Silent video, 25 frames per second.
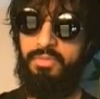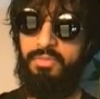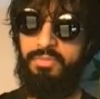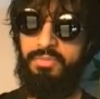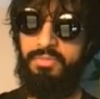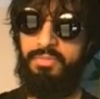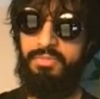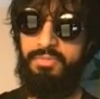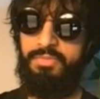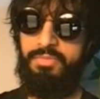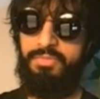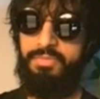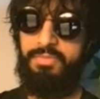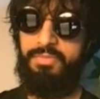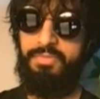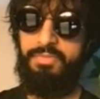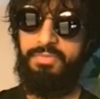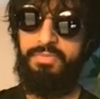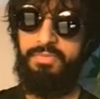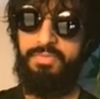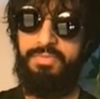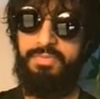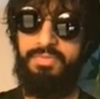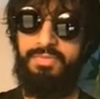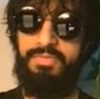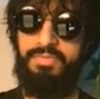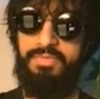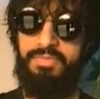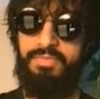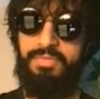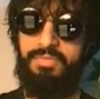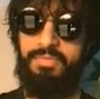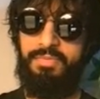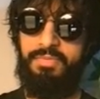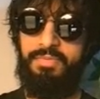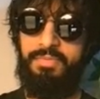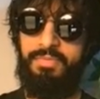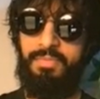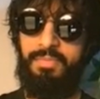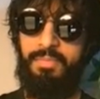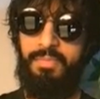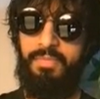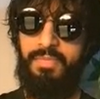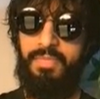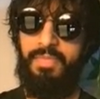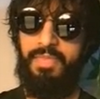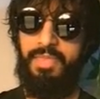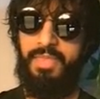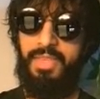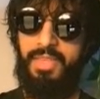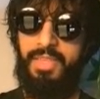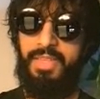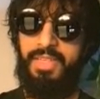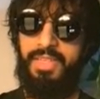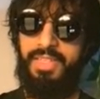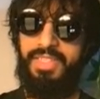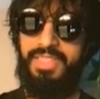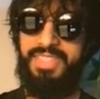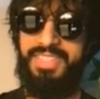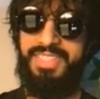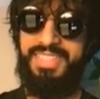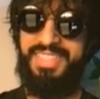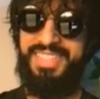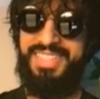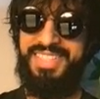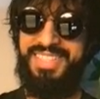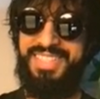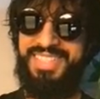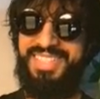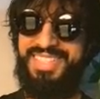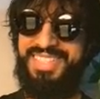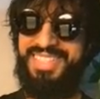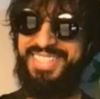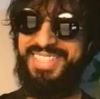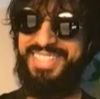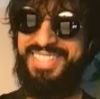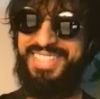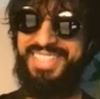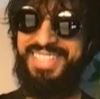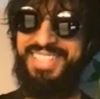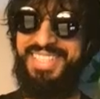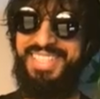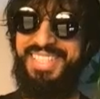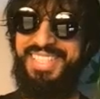The person shown says nothing.